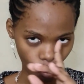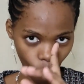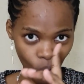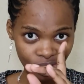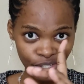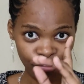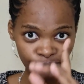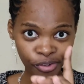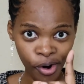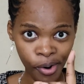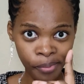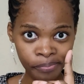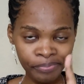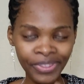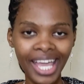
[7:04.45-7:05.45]
audit
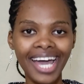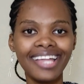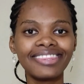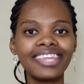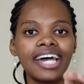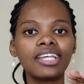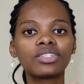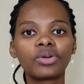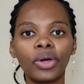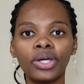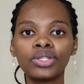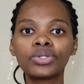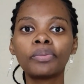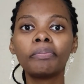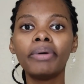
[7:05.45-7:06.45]
firm, that is
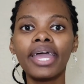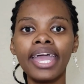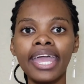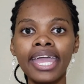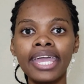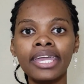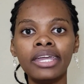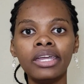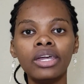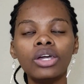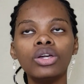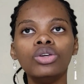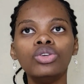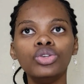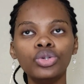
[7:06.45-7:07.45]
going to pay
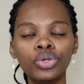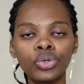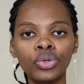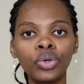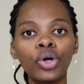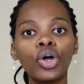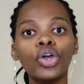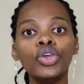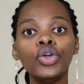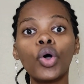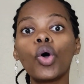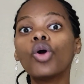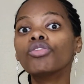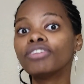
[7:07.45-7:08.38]
you your